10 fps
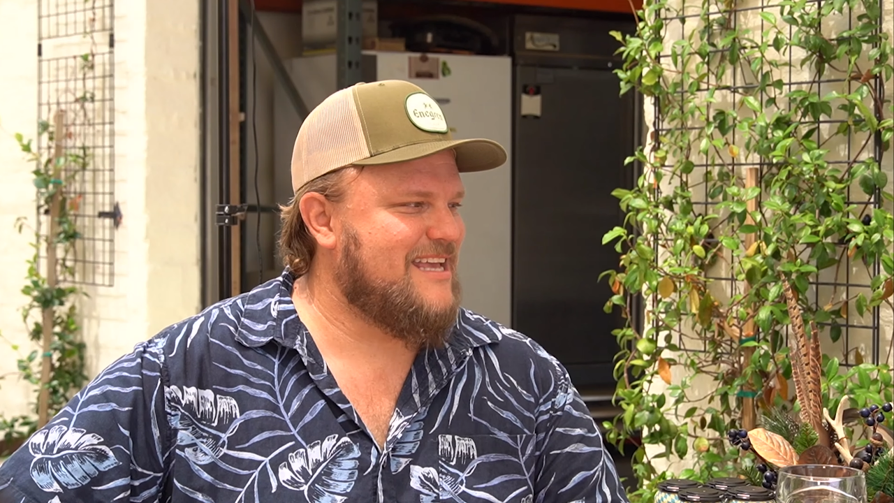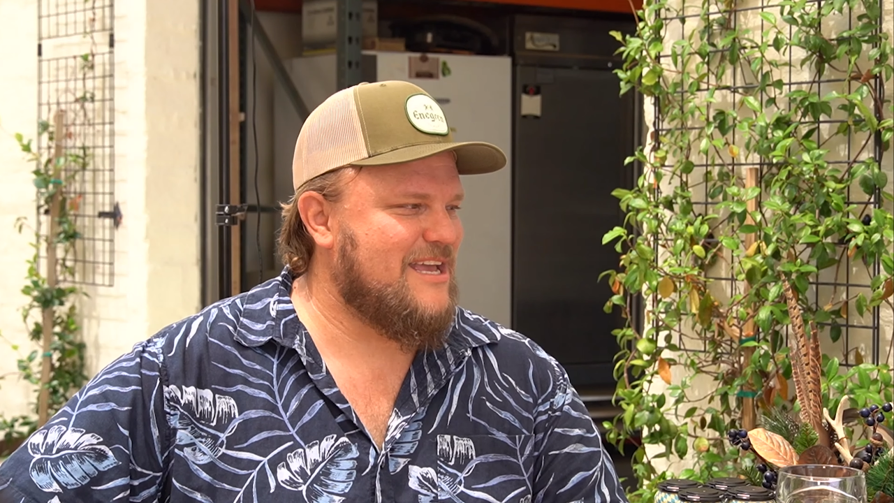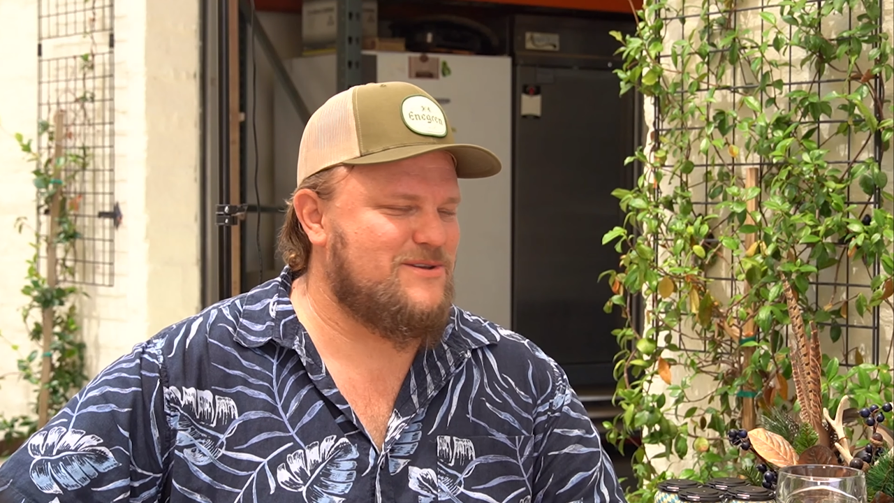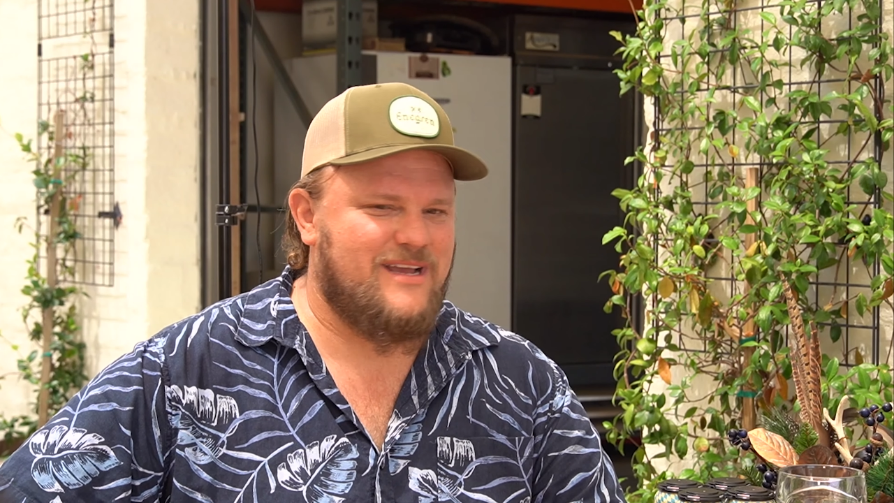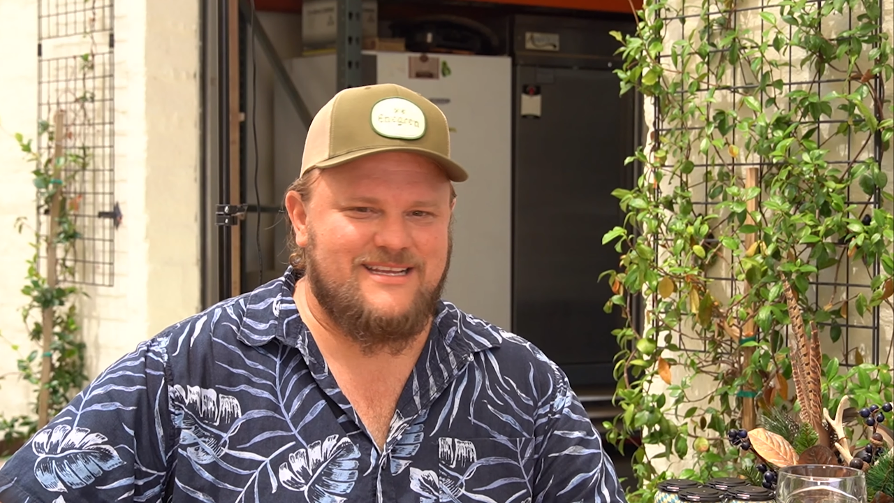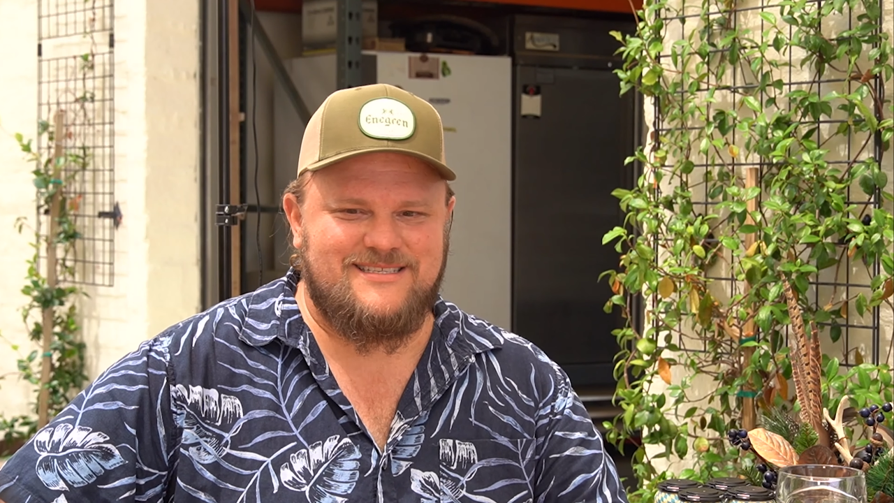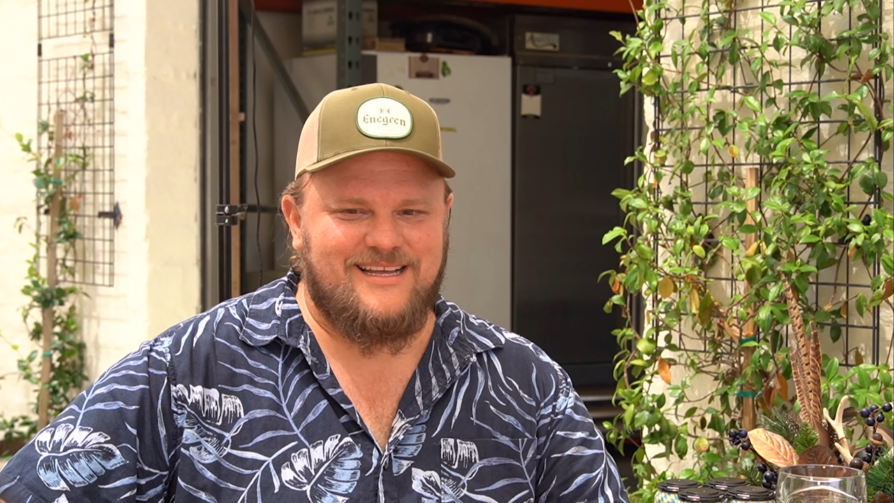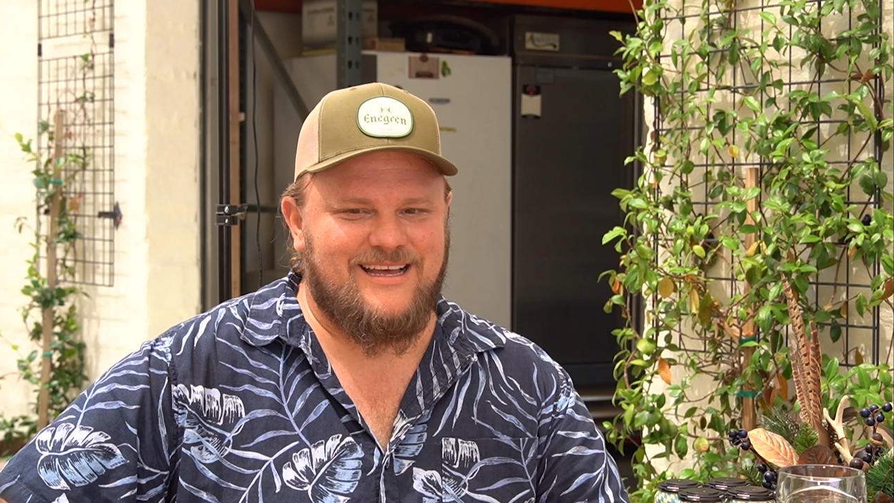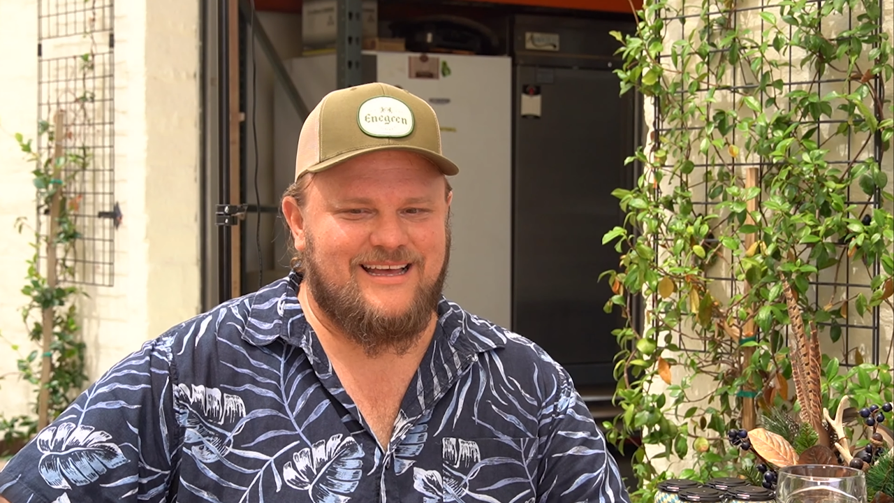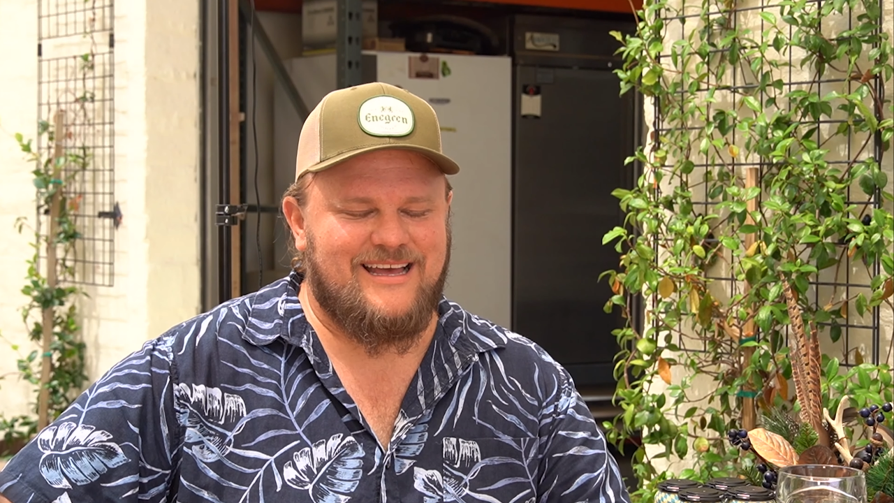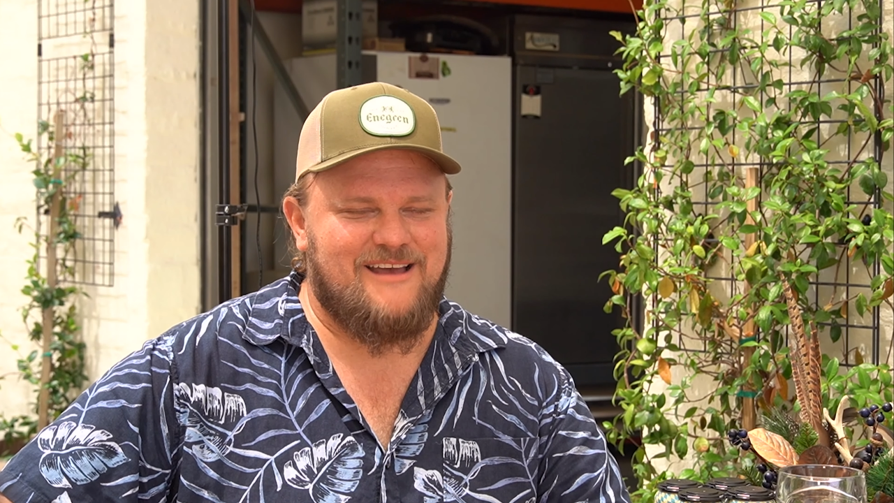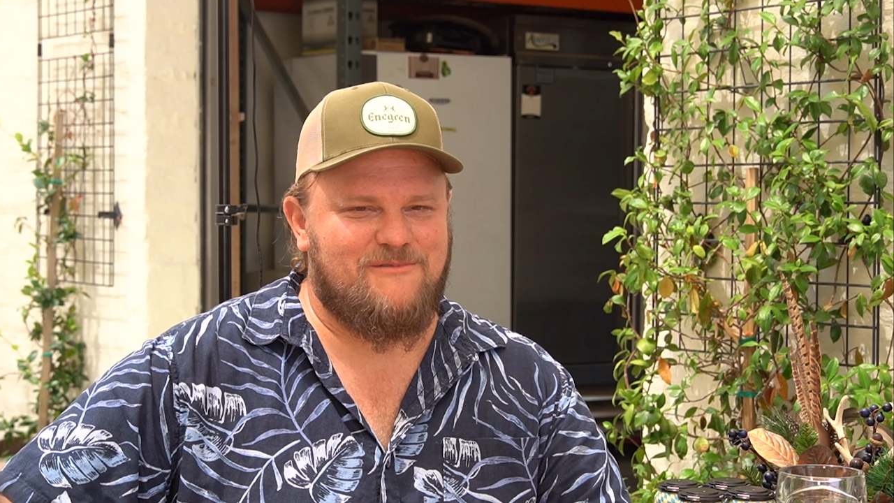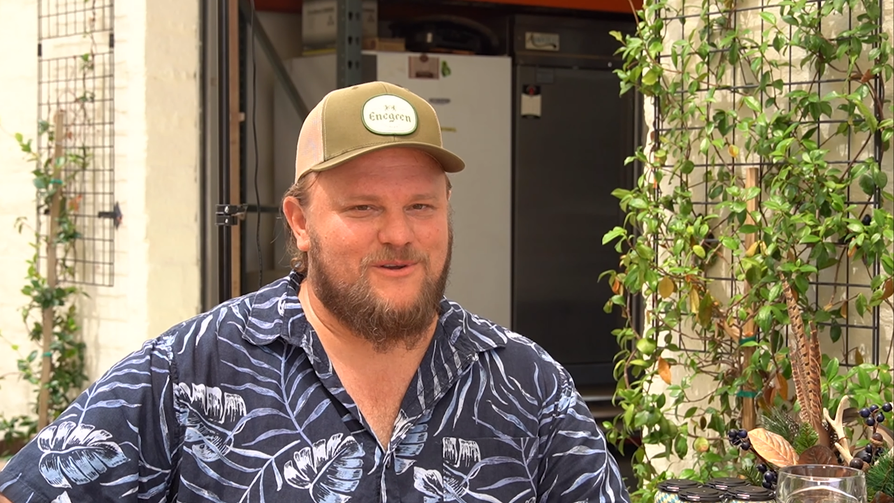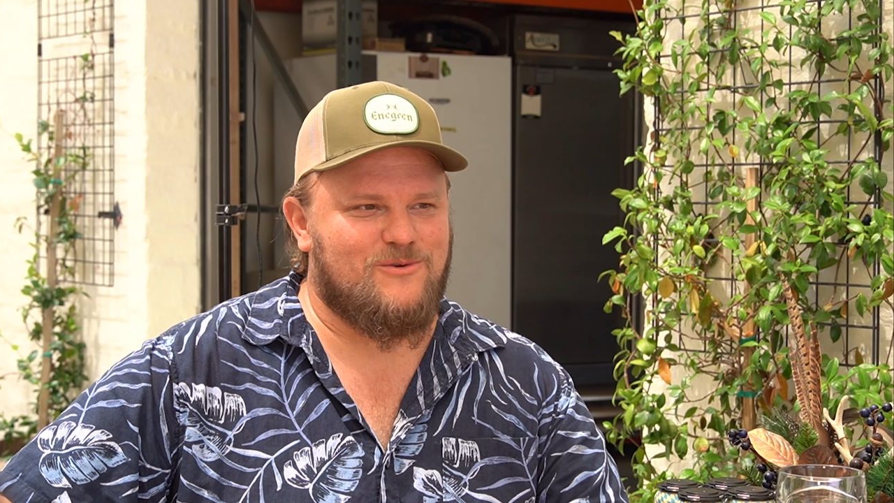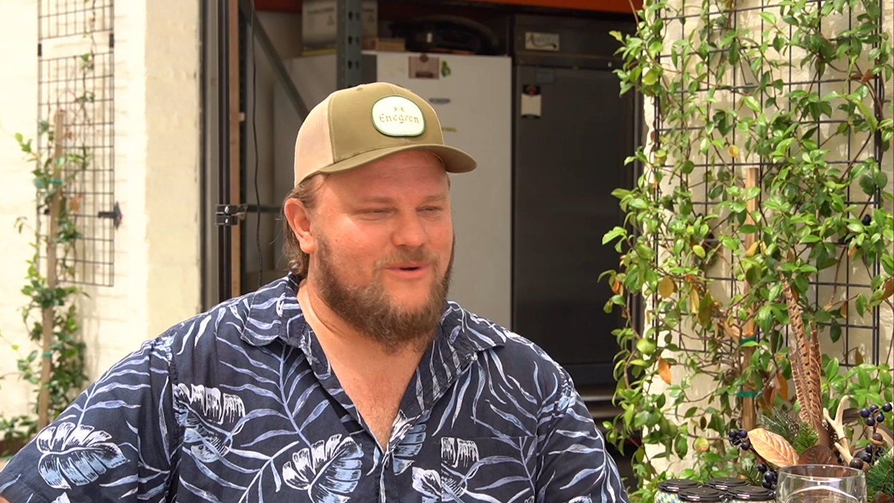you guys have
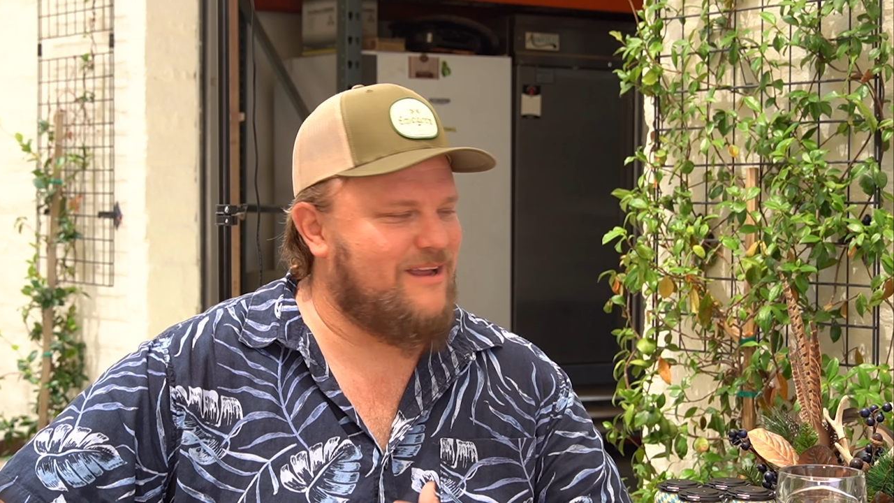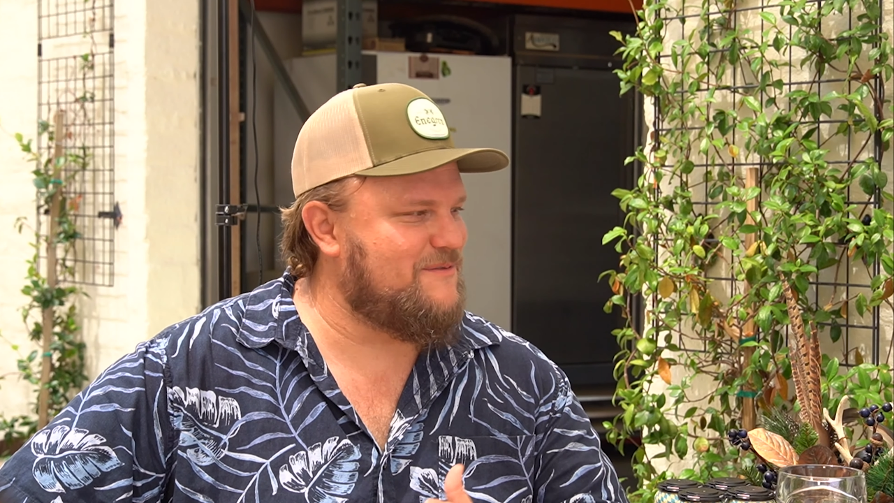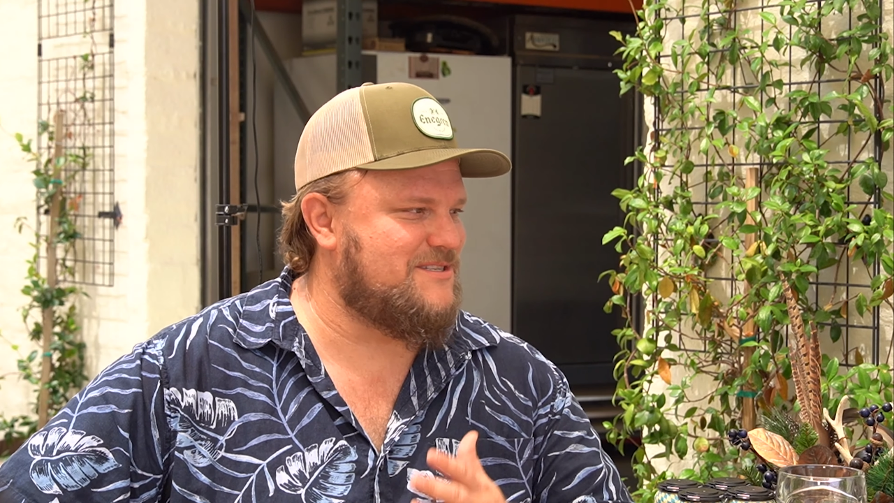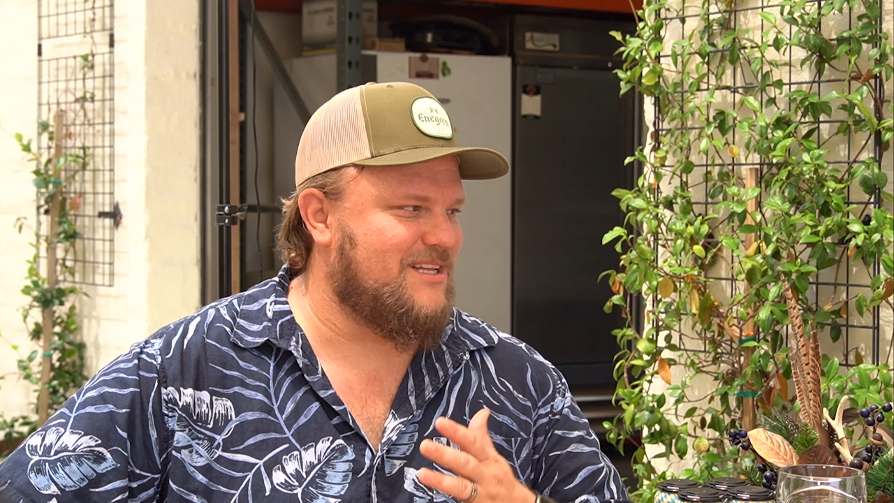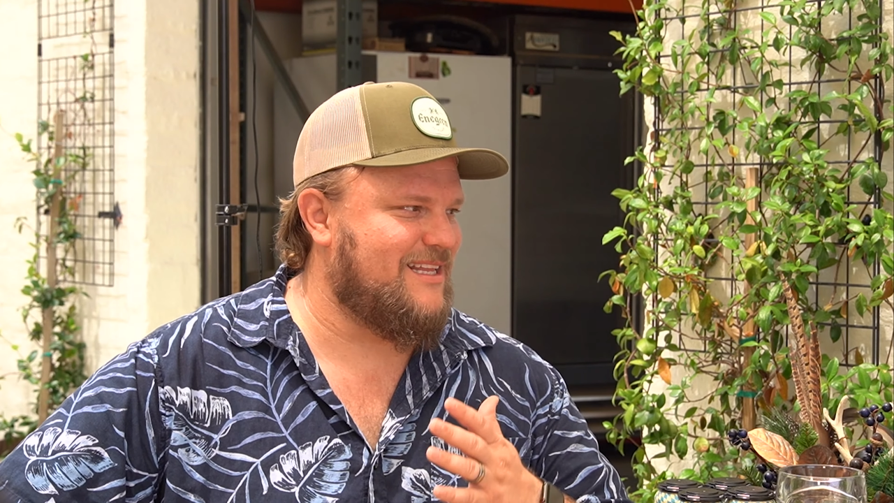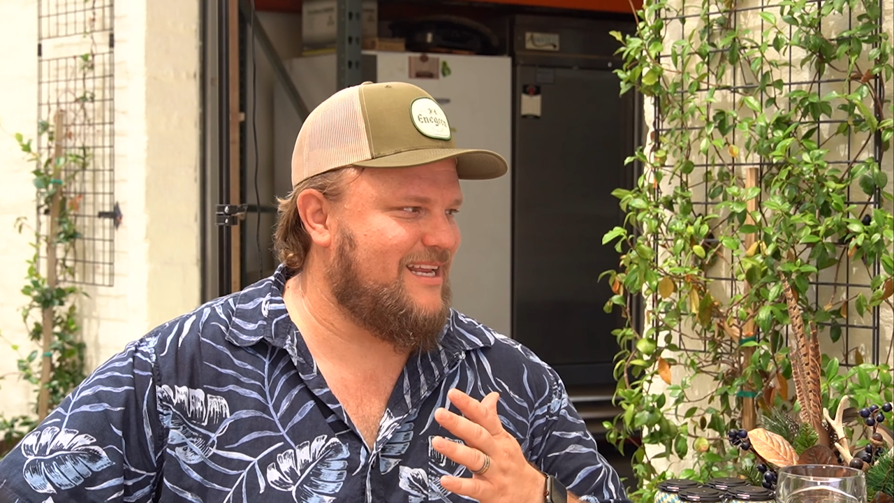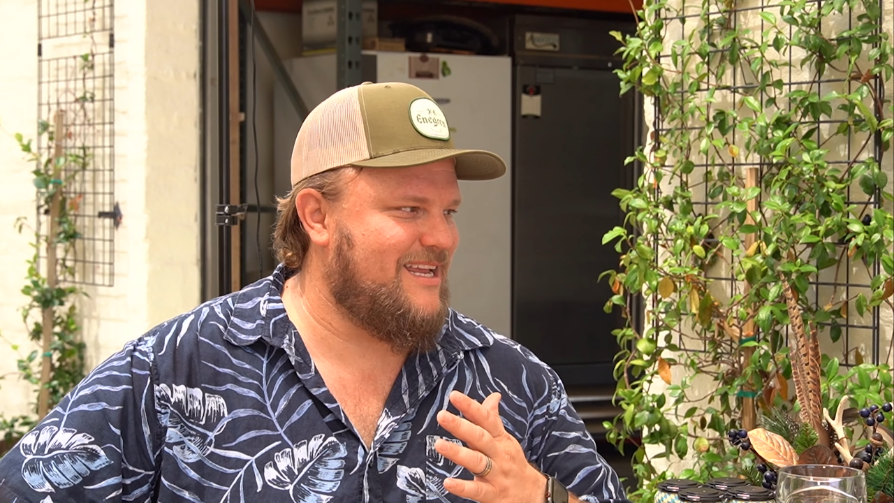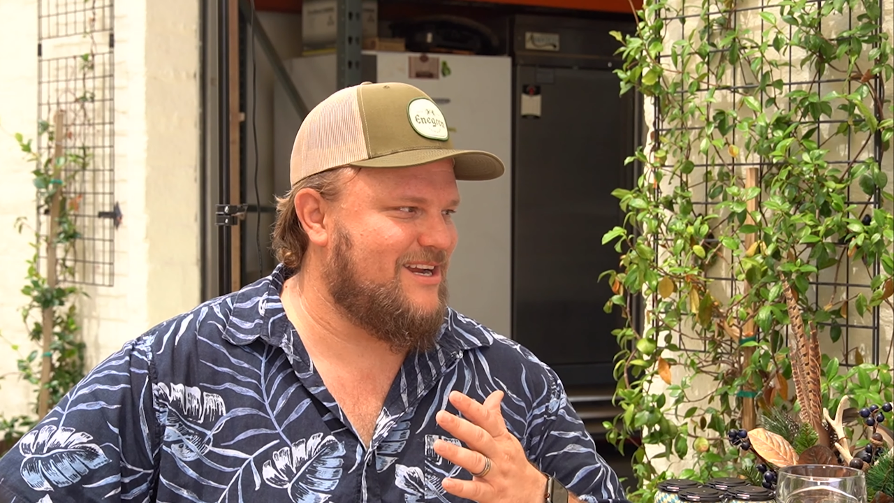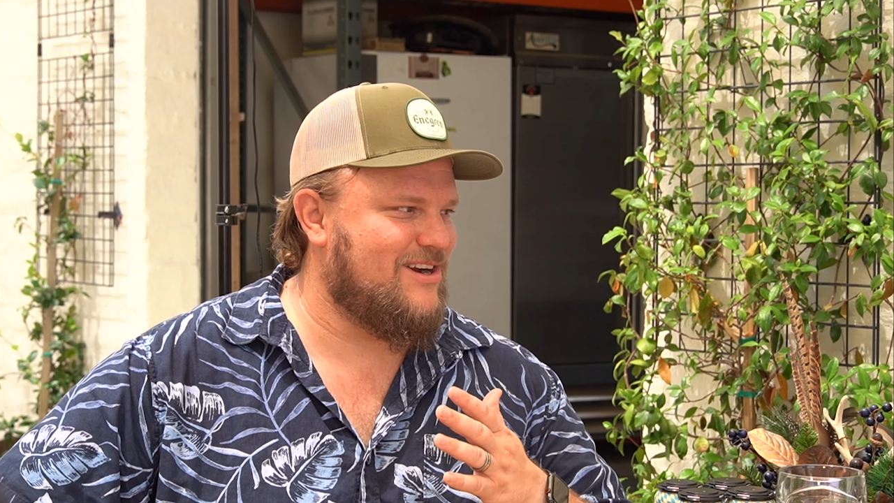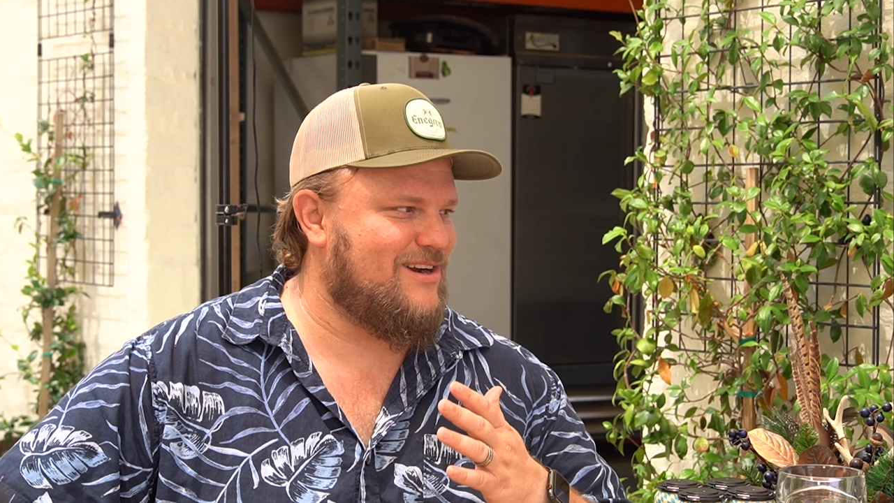a great facility here.